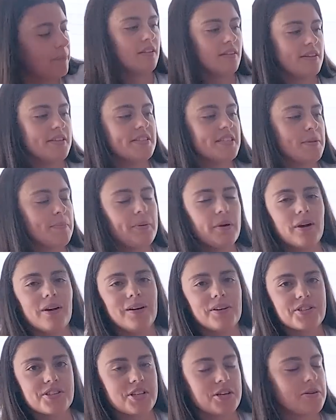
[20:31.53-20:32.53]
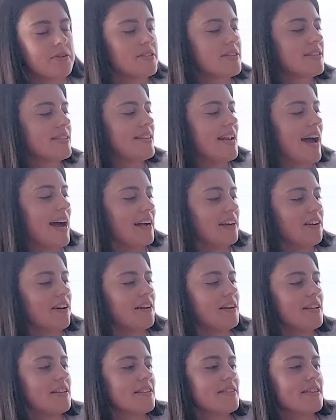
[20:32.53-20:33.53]
The zipper also snagged on
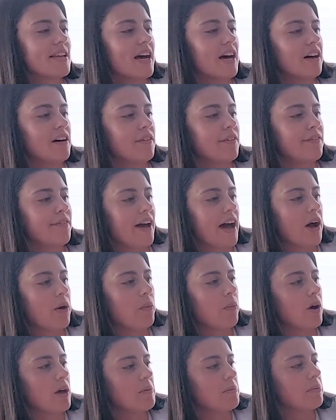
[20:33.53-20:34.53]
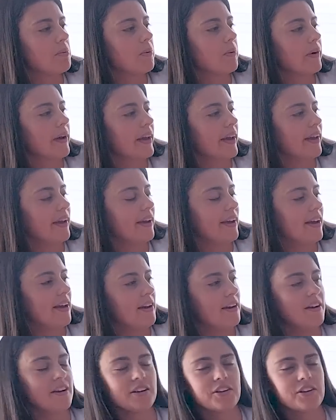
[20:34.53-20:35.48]
itself at one point and